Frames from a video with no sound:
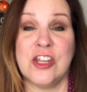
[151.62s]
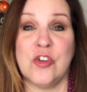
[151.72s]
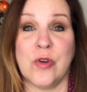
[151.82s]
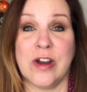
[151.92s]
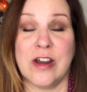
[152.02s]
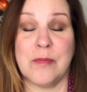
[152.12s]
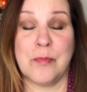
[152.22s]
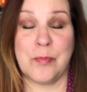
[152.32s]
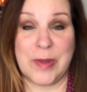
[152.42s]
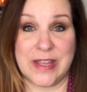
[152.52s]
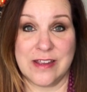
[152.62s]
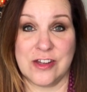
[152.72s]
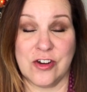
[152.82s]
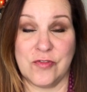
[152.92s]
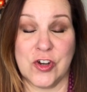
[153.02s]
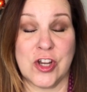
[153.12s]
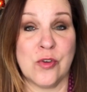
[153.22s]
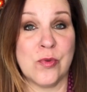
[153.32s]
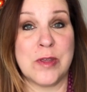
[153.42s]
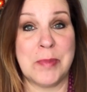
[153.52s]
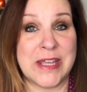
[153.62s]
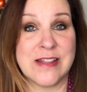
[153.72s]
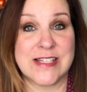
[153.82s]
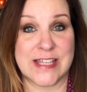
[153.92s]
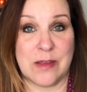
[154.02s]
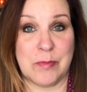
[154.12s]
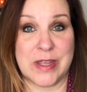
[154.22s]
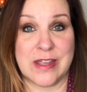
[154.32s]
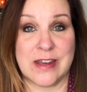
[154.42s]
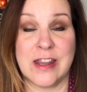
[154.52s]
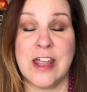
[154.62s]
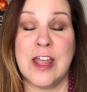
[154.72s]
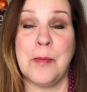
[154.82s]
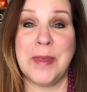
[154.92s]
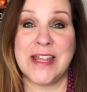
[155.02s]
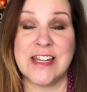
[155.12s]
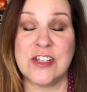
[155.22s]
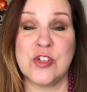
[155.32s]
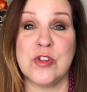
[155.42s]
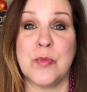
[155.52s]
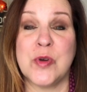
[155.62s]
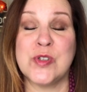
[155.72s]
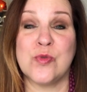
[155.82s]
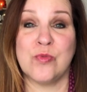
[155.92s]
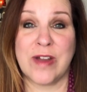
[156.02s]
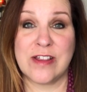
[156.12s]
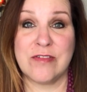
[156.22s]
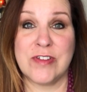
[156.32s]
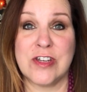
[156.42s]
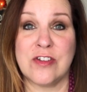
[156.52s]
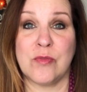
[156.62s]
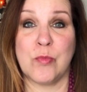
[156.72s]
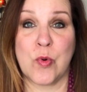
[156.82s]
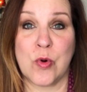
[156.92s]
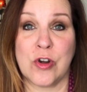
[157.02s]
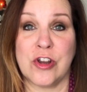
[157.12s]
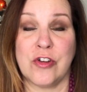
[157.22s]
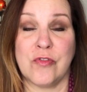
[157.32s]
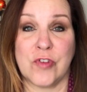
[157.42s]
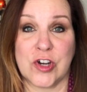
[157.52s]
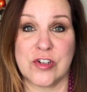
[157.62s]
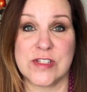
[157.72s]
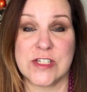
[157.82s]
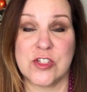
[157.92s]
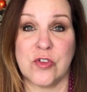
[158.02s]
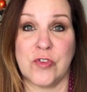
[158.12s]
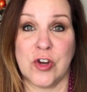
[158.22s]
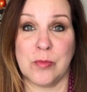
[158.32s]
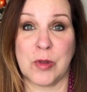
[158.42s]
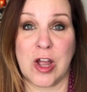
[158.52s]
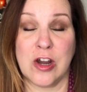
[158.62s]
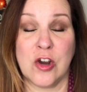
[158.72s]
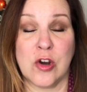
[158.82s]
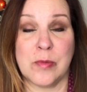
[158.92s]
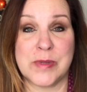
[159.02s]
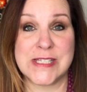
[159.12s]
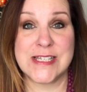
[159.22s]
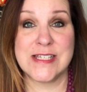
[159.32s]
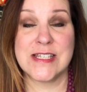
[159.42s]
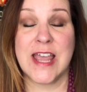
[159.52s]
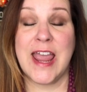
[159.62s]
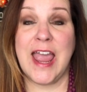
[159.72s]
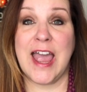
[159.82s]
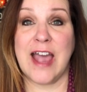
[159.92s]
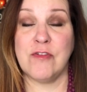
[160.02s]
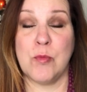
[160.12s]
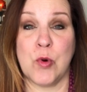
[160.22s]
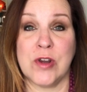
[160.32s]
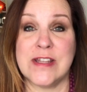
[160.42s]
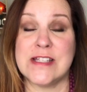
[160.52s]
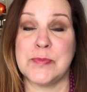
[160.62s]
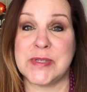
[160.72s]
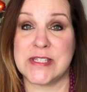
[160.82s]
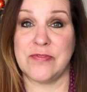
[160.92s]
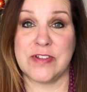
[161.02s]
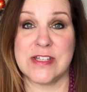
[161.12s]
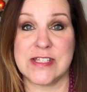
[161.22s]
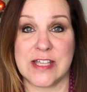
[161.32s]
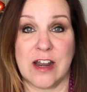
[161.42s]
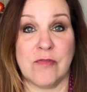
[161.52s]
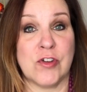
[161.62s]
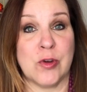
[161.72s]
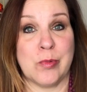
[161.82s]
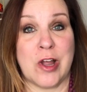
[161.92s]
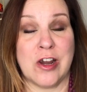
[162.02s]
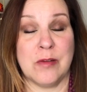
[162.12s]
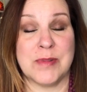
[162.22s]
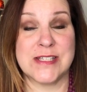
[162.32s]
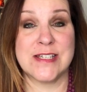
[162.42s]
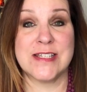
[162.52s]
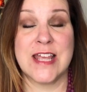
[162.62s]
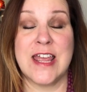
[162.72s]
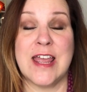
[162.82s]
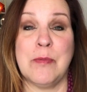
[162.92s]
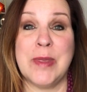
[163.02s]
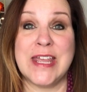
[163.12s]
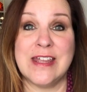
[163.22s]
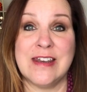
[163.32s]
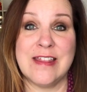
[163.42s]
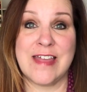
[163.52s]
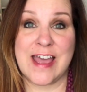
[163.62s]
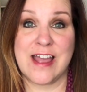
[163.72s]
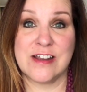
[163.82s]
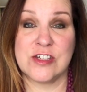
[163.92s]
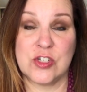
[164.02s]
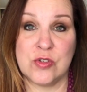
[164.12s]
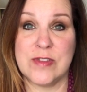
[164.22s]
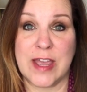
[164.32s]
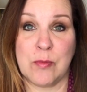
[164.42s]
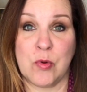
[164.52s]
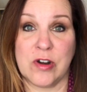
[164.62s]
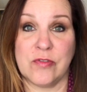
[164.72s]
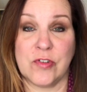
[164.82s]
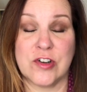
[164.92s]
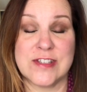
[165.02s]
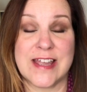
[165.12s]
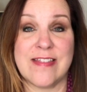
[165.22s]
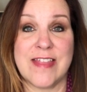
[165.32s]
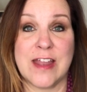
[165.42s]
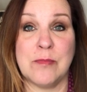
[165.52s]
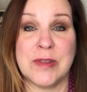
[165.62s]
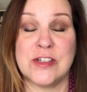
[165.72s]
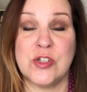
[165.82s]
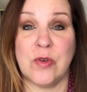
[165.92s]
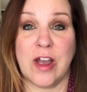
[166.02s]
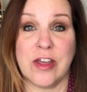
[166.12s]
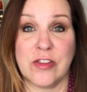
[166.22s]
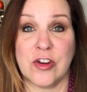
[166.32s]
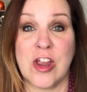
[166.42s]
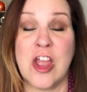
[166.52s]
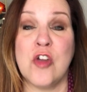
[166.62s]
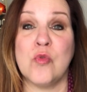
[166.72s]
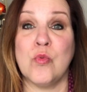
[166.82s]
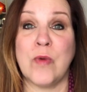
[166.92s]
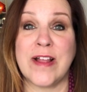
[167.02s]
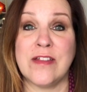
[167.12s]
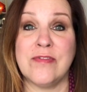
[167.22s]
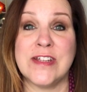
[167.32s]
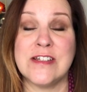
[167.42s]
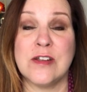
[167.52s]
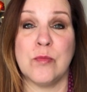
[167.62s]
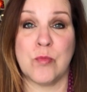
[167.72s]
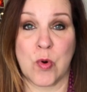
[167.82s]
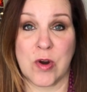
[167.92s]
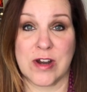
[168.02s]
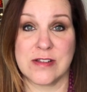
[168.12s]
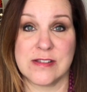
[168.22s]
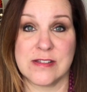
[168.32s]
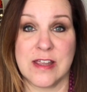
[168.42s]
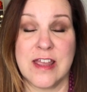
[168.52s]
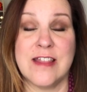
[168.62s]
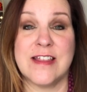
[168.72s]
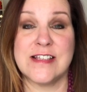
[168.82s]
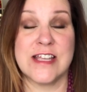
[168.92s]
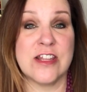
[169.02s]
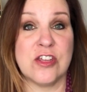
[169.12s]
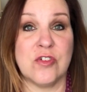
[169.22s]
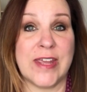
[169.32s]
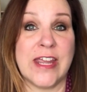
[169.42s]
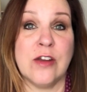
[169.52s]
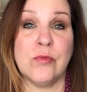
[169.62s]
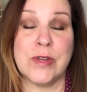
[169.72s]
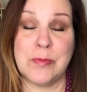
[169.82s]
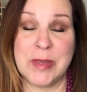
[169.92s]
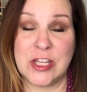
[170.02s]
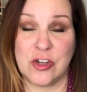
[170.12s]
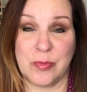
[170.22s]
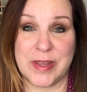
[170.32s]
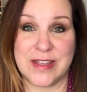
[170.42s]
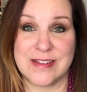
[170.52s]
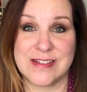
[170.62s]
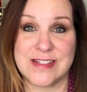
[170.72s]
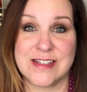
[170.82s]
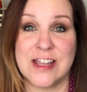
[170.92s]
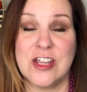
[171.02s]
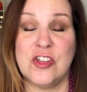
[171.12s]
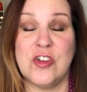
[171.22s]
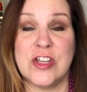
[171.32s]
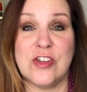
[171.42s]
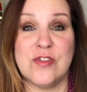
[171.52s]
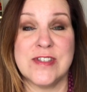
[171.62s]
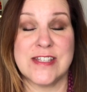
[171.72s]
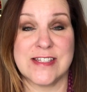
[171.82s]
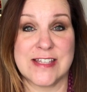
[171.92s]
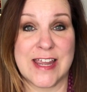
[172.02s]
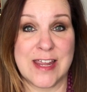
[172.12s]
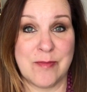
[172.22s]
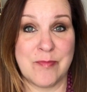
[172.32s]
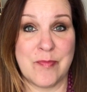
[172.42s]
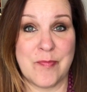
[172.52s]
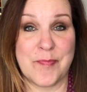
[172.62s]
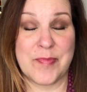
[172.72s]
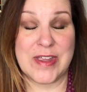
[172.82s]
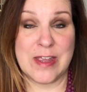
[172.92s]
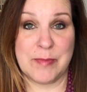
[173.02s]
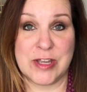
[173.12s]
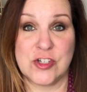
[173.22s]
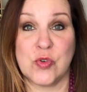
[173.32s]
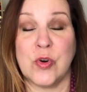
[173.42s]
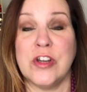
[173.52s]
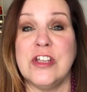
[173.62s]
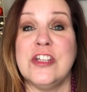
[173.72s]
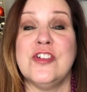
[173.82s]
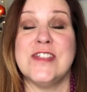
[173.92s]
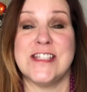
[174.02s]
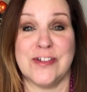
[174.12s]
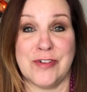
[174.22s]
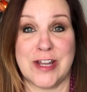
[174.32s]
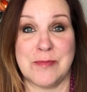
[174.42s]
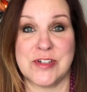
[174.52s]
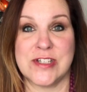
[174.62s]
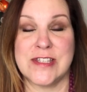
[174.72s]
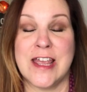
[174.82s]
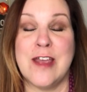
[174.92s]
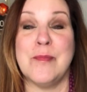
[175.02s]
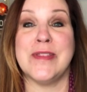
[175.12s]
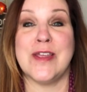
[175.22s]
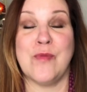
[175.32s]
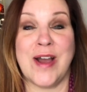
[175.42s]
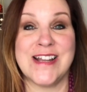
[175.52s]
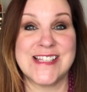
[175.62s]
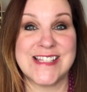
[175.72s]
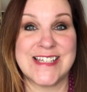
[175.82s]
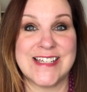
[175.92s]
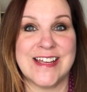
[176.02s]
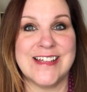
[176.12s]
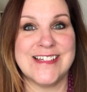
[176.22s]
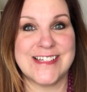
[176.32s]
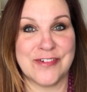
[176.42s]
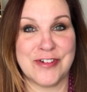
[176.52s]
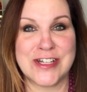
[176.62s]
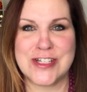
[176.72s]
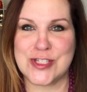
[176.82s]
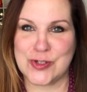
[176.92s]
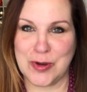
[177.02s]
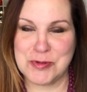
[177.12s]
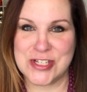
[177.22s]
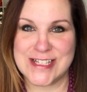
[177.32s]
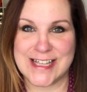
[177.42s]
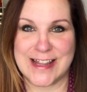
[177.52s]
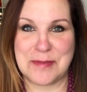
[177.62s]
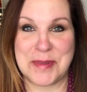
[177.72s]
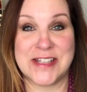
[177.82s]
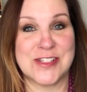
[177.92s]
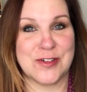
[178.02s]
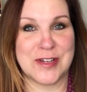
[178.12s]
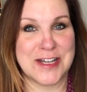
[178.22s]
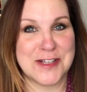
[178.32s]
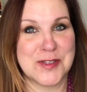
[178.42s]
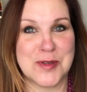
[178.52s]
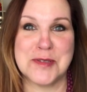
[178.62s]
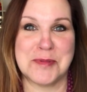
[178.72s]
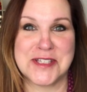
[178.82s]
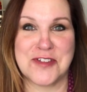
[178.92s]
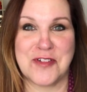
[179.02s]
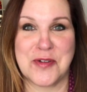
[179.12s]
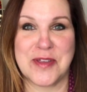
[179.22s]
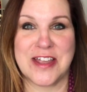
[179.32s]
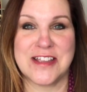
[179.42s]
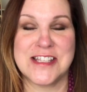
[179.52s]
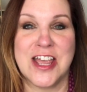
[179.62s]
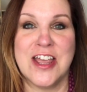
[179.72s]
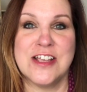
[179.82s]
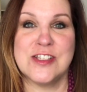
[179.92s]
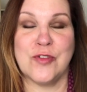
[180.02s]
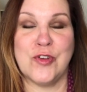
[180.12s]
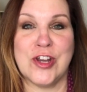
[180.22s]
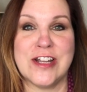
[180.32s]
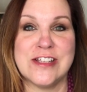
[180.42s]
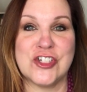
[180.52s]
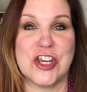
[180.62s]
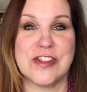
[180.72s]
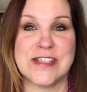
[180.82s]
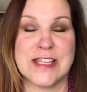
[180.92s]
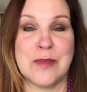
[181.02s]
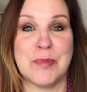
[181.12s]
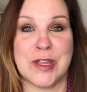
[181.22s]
if you're going to repin the same pin, pin it to the most relevant board first. So if you're a blogger or a business, have a board that's specifically set up for your blog or business, pin that to that board first and then pin to other relevant boards. They say that you can repin your pins. You can use the same image or you could use different images, but they want to see different descriptions on the pins. They're getting so specific with us. So if you're going to share the same